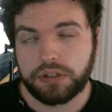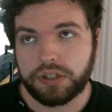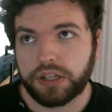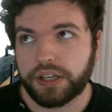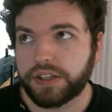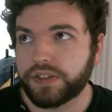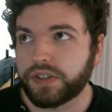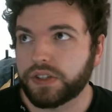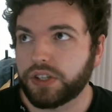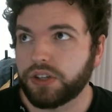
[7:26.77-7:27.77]
Because
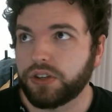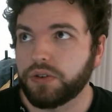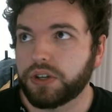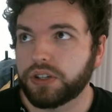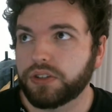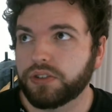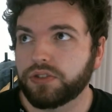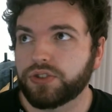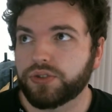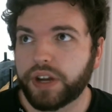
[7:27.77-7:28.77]
you can
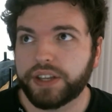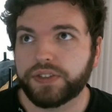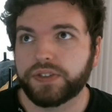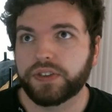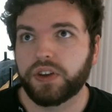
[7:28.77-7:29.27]
stress